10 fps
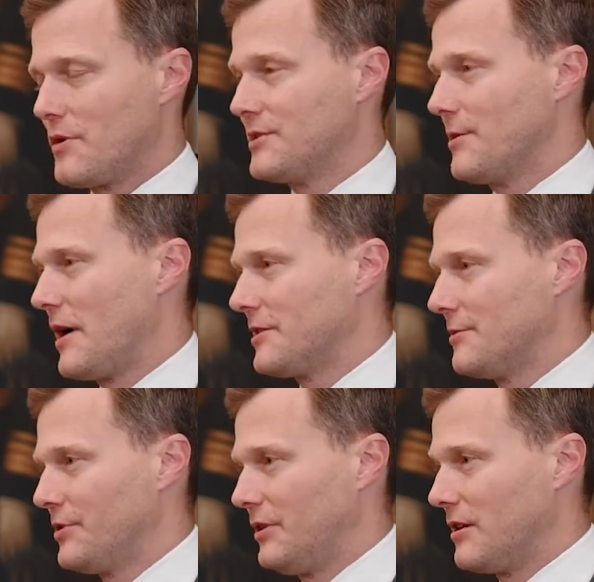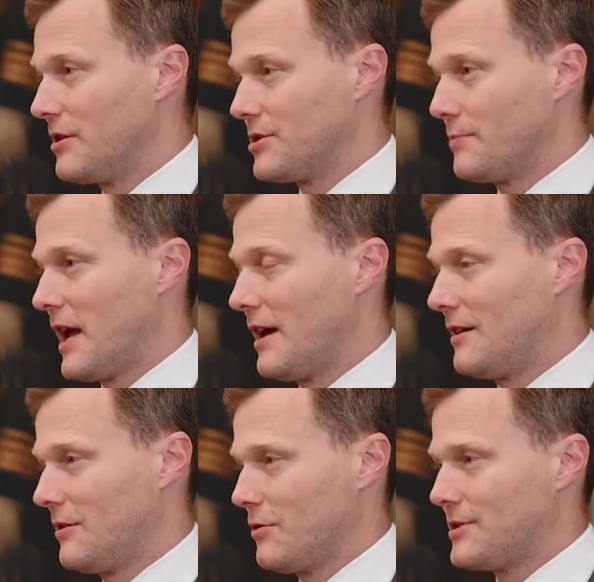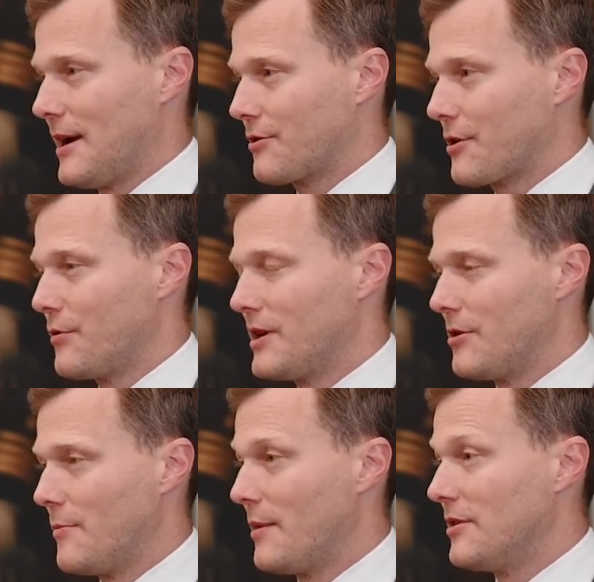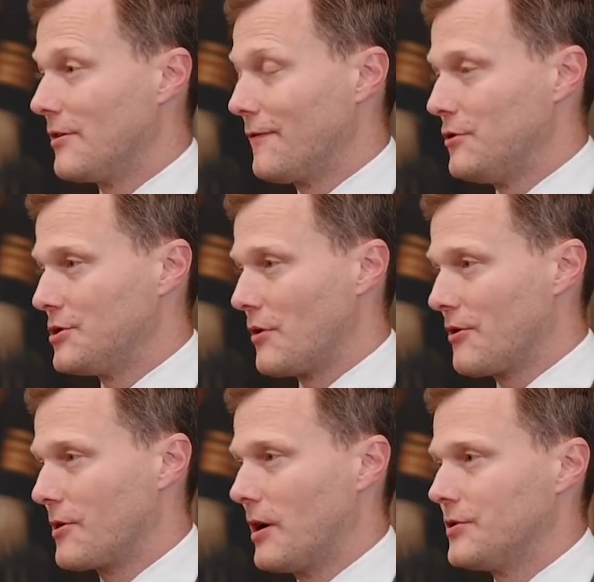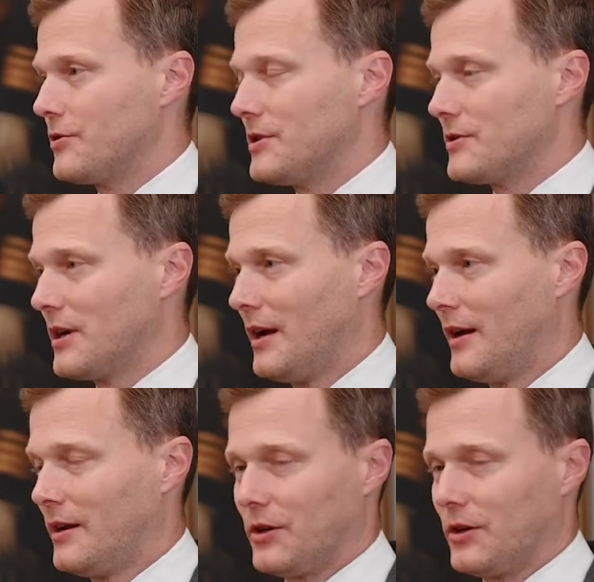there is the possibility that Japan or South Korea or maybe in the future other countries